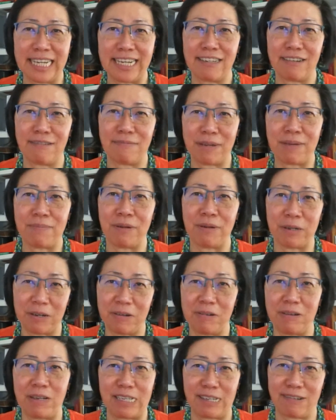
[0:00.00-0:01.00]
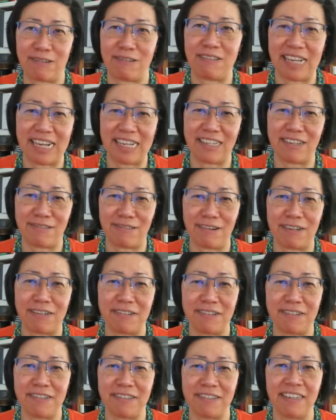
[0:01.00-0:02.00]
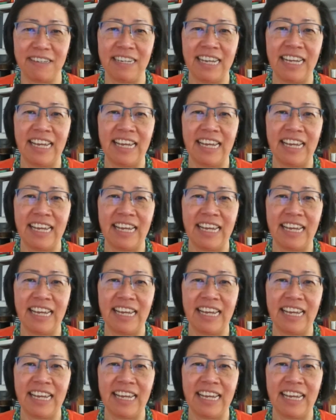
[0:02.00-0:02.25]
other people going through that struggle